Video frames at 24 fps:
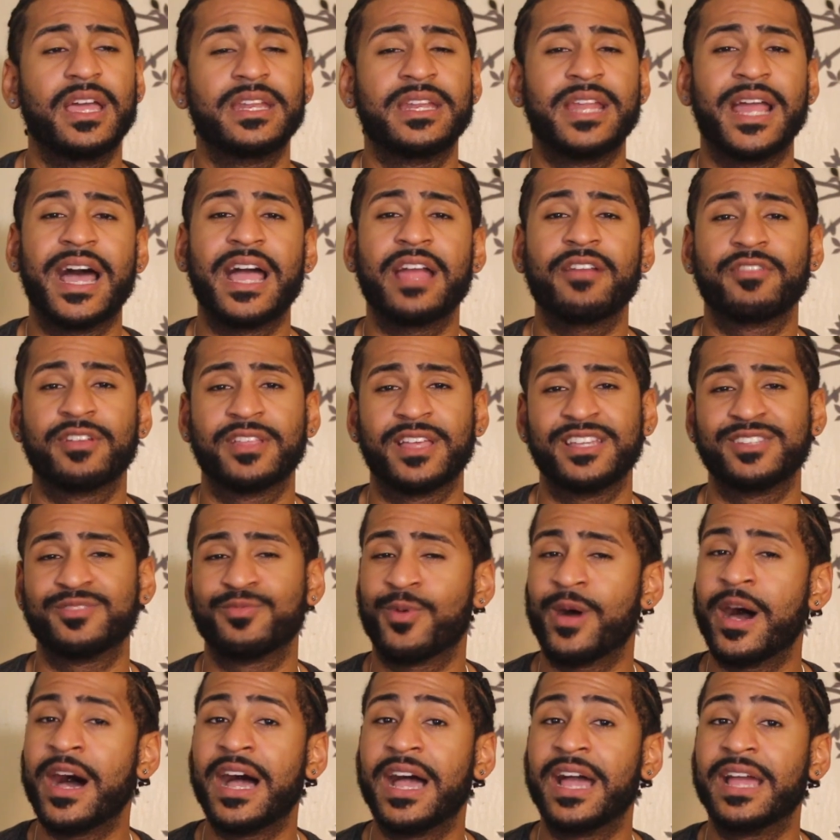now I realize
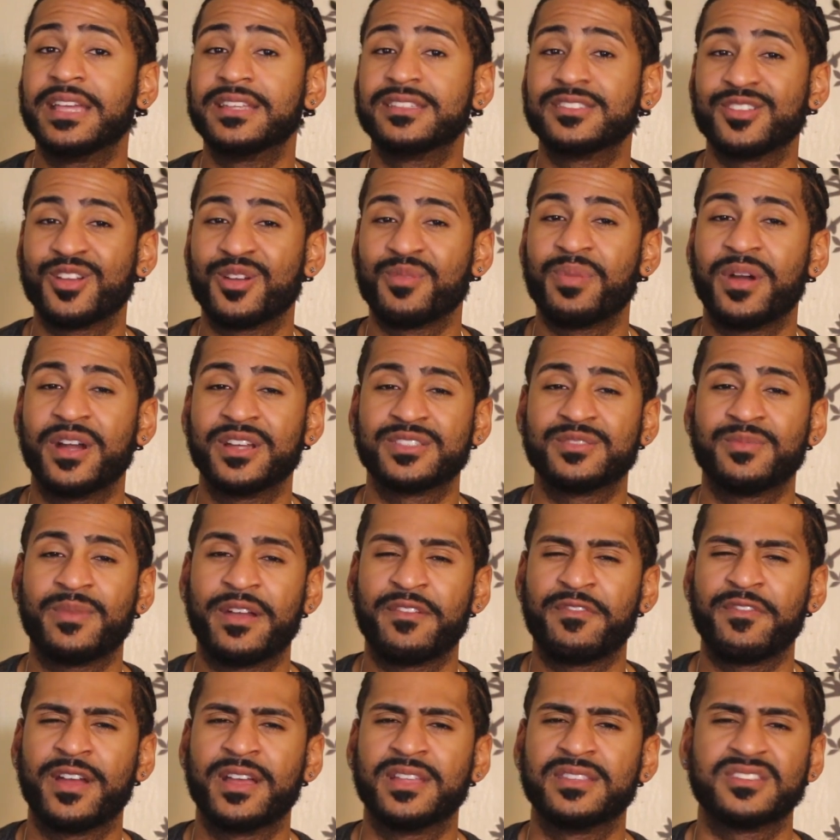why certain parts of my
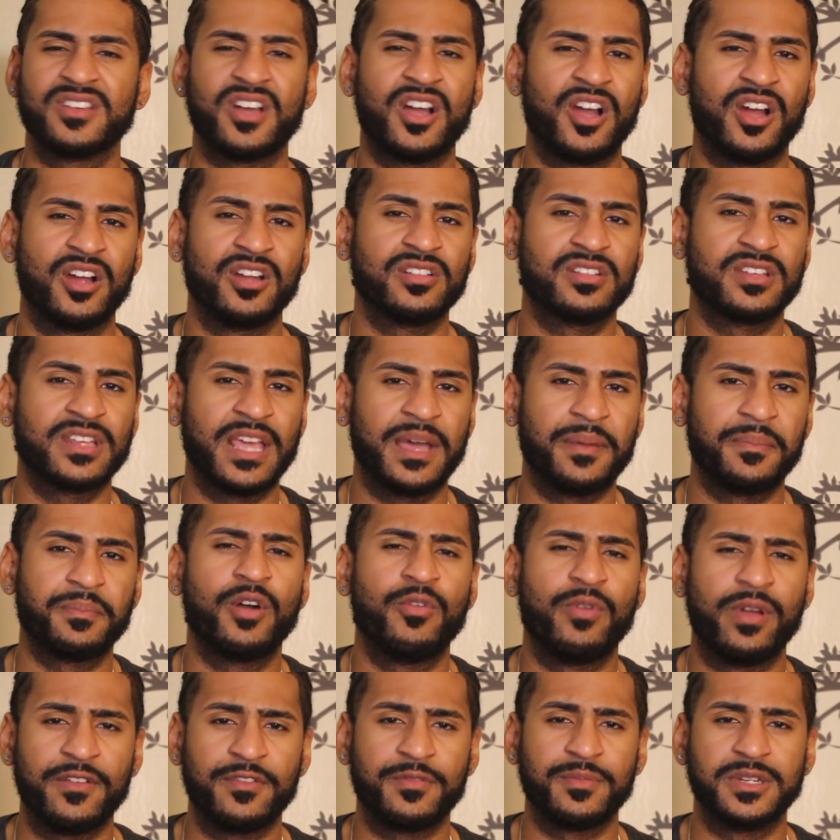friends are kept
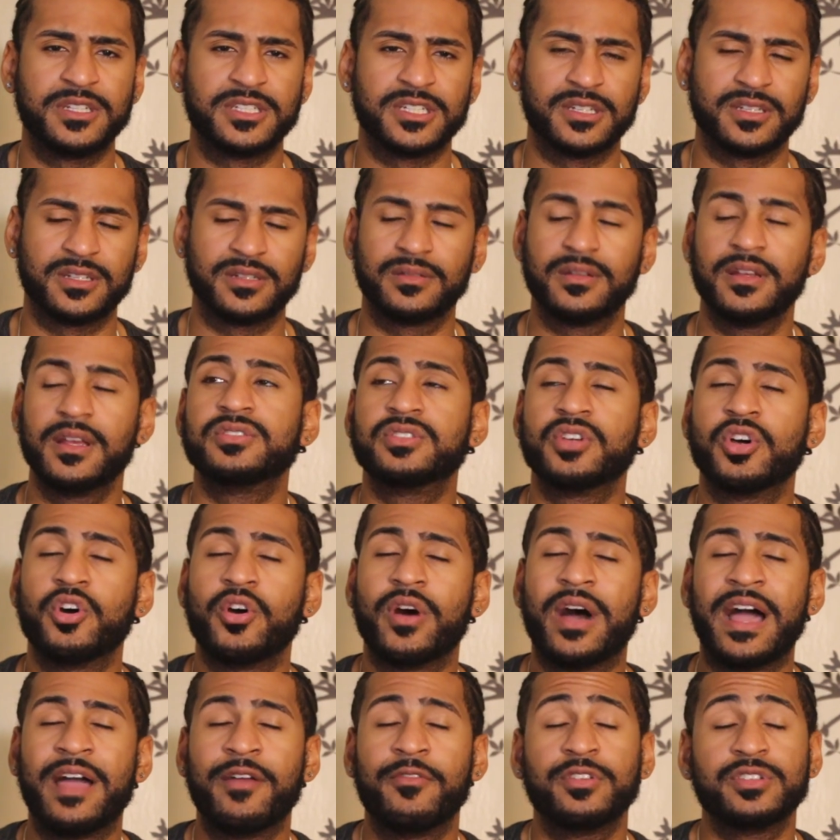away from each other. So
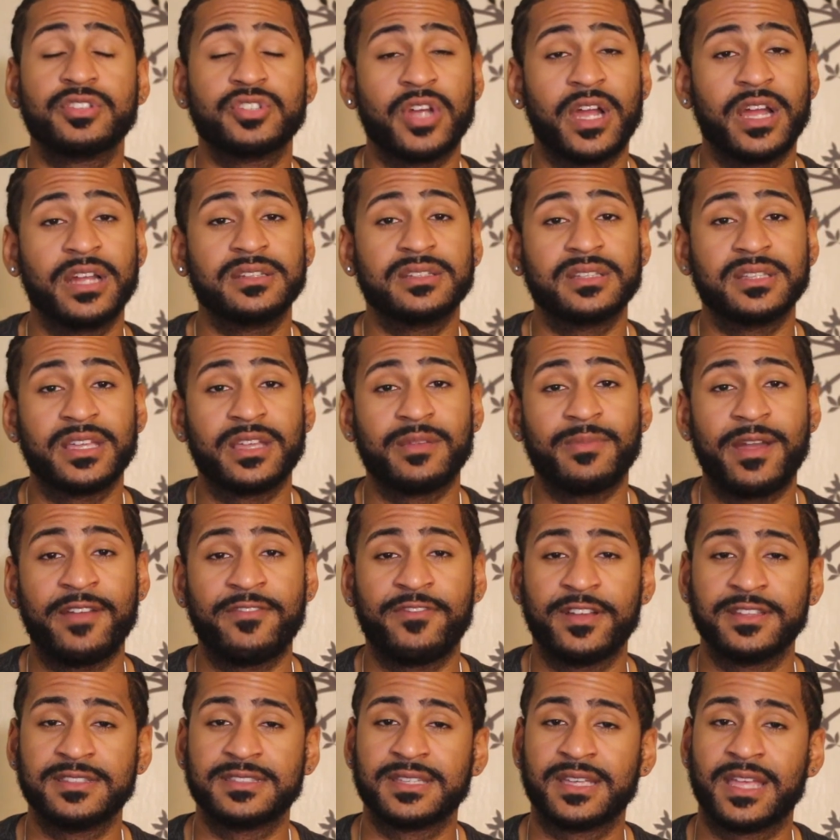I was trying to link my
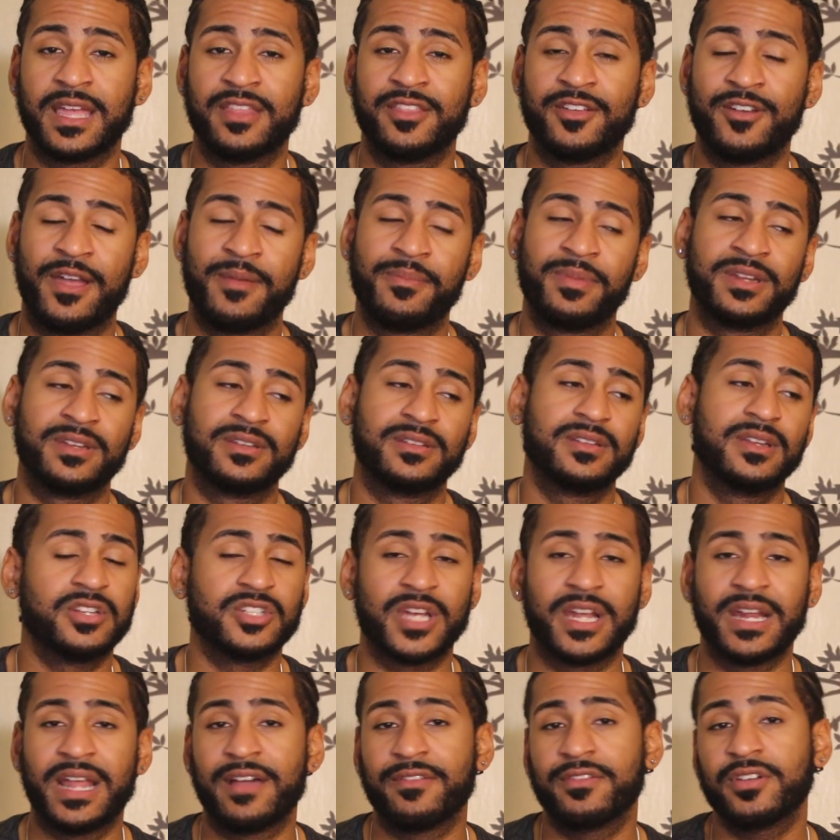friends together. I've been
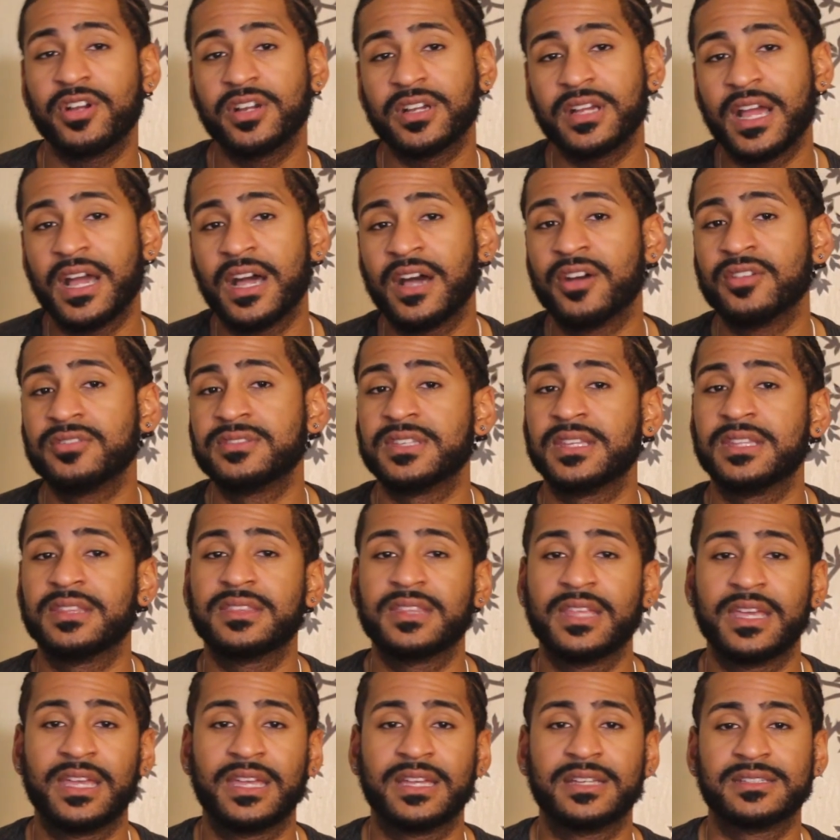trying to have cookouts and
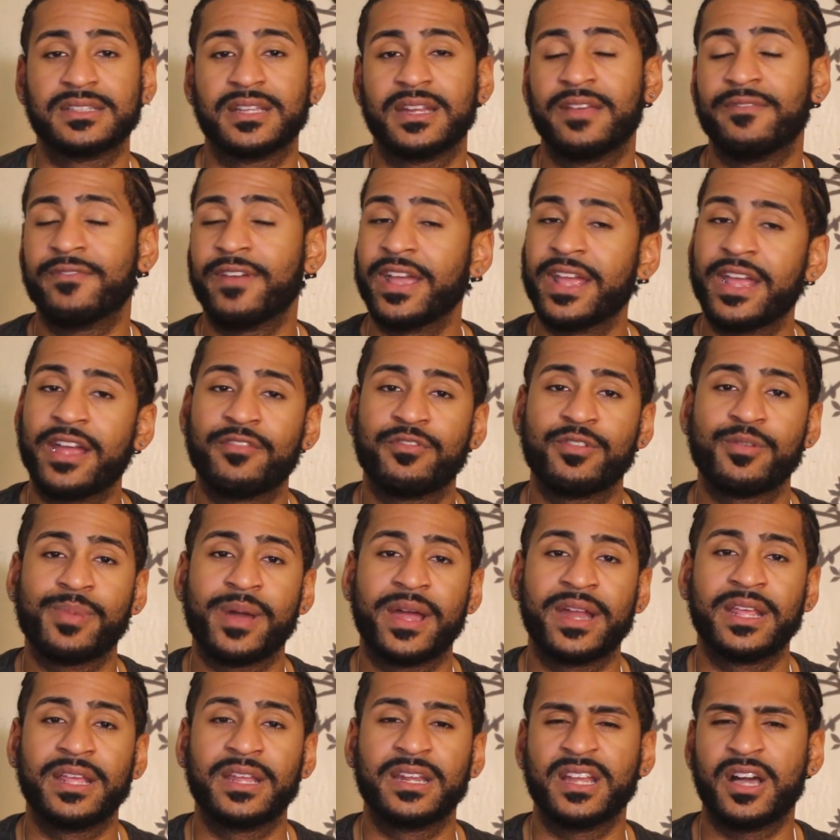things and invite
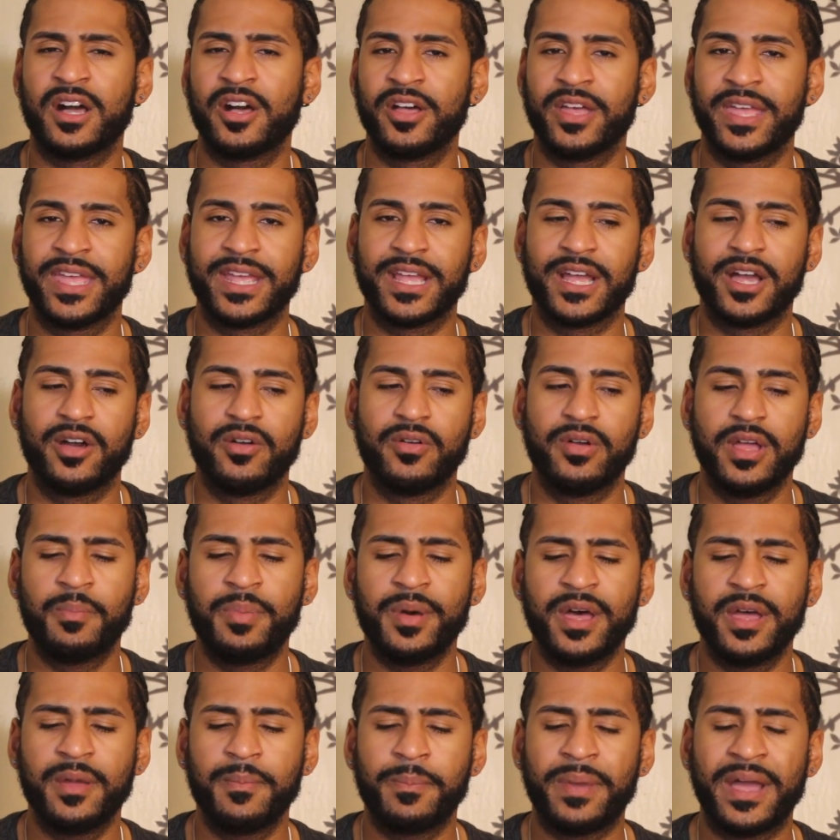everybody and all hang out.
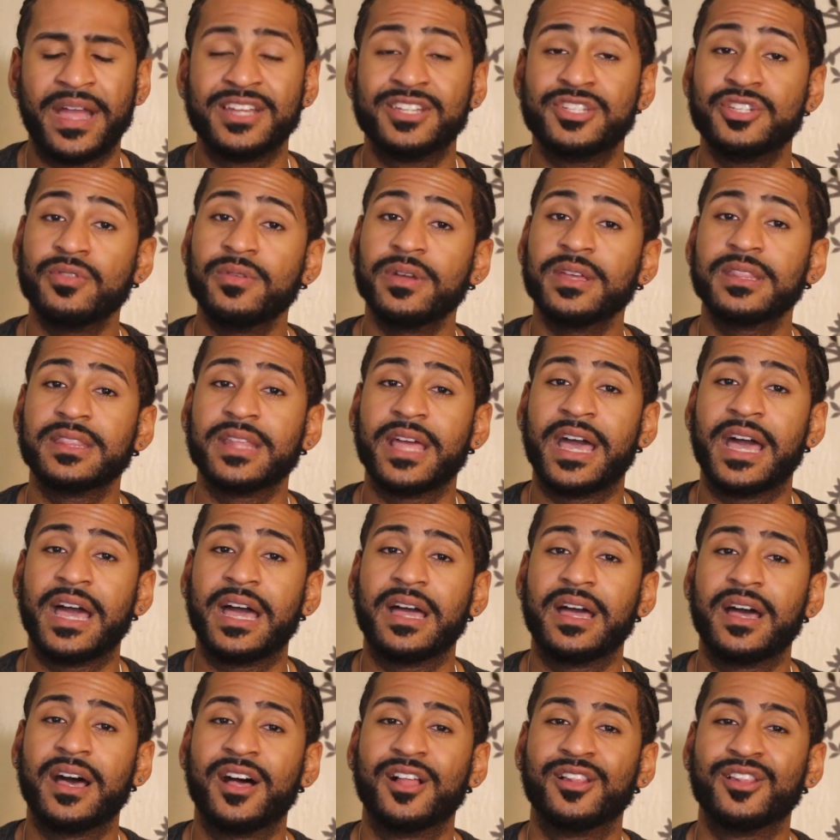But by doing
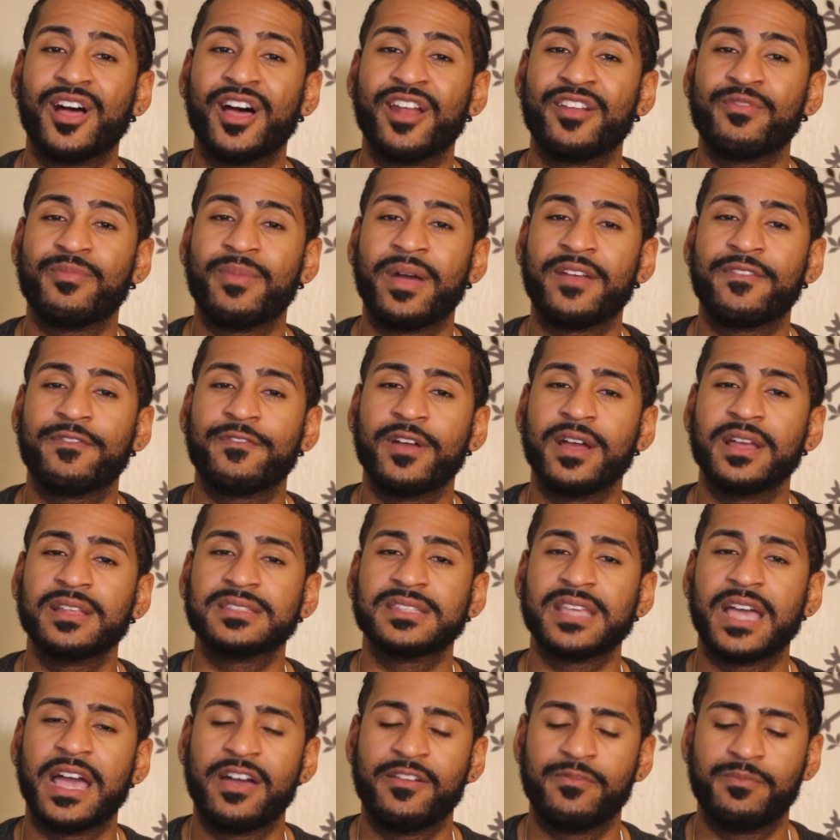that, a lot of my
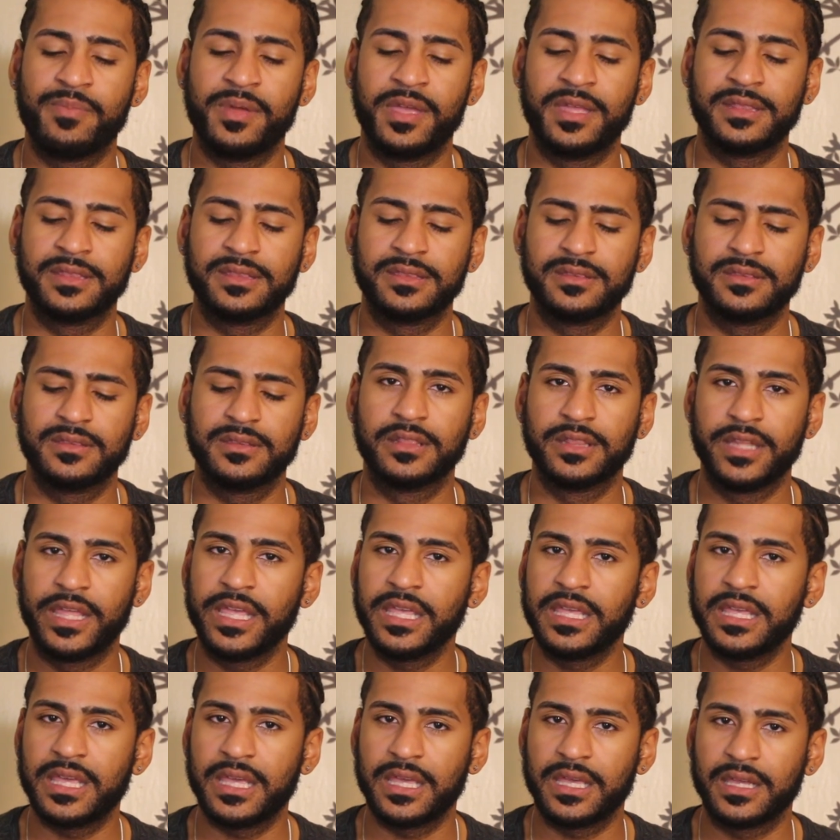friends have been
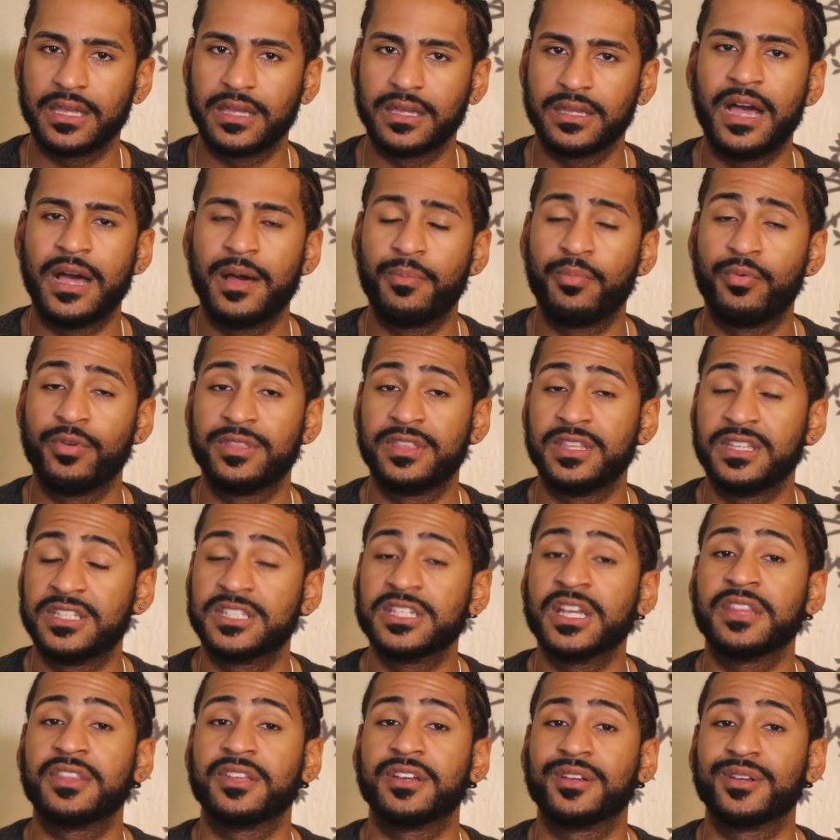linking up with each
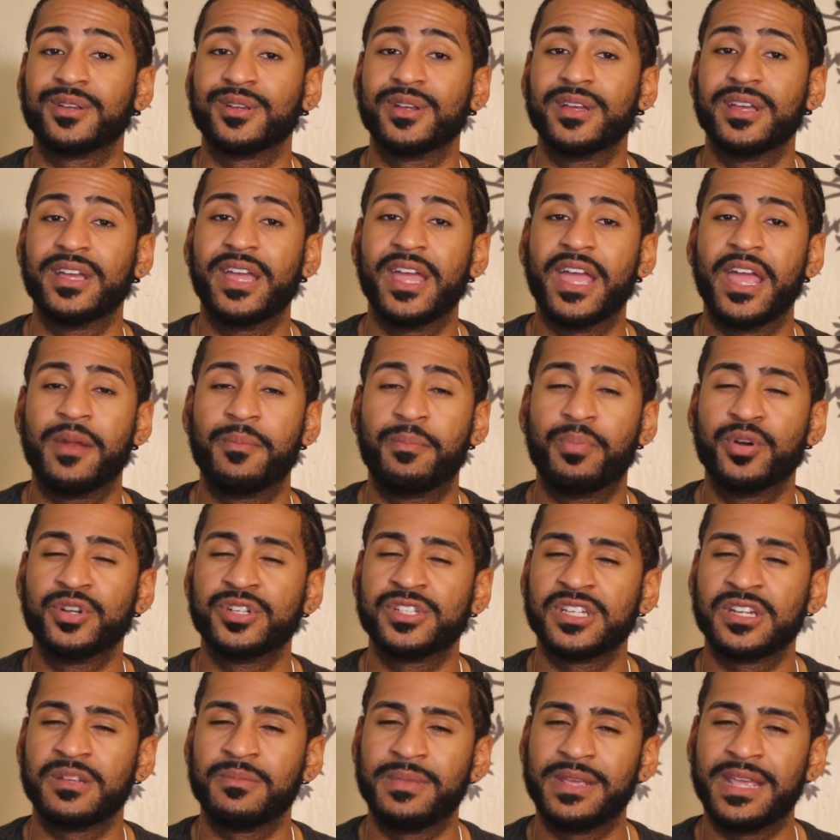other and
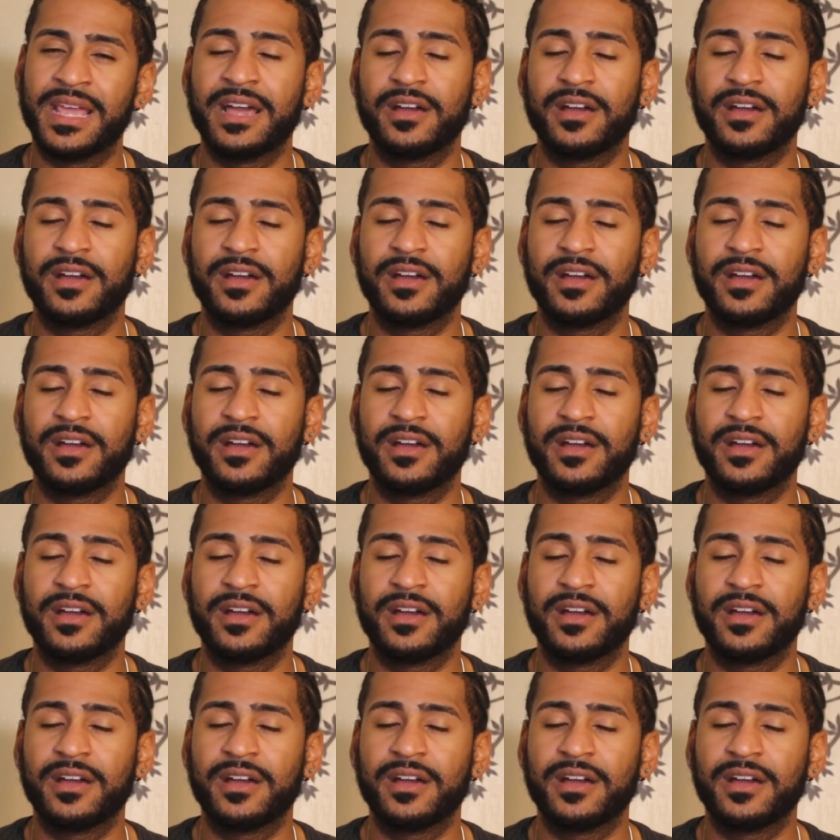pushing me